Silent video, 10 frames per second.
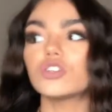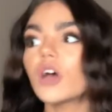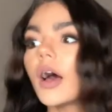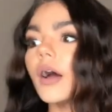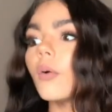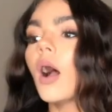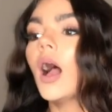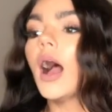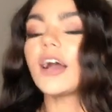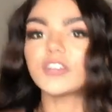So
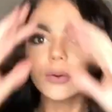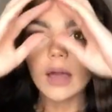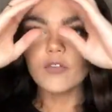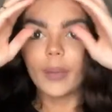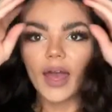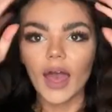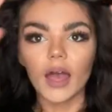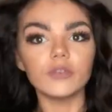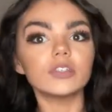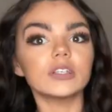I don't have a pair
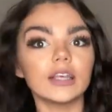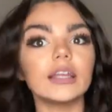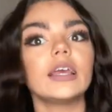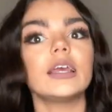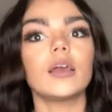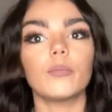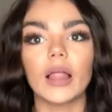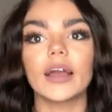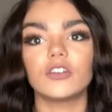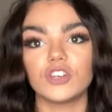of skinny
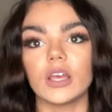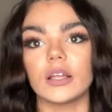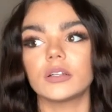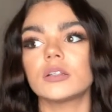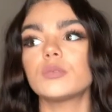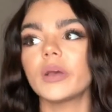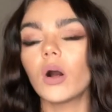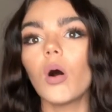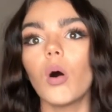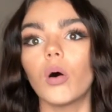black jeans
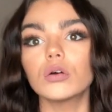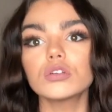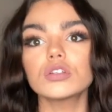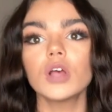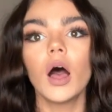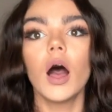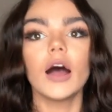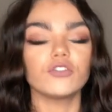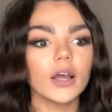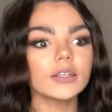because
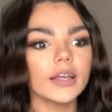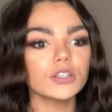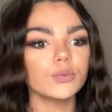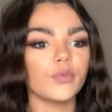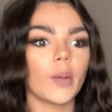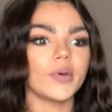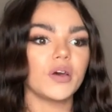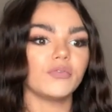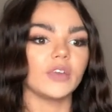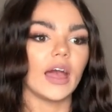I tried getting some for my
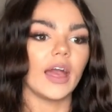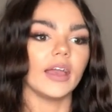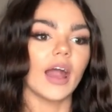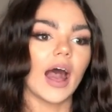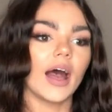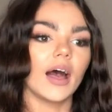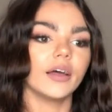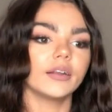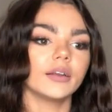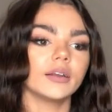birthday
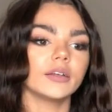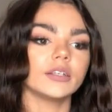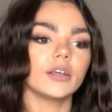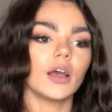and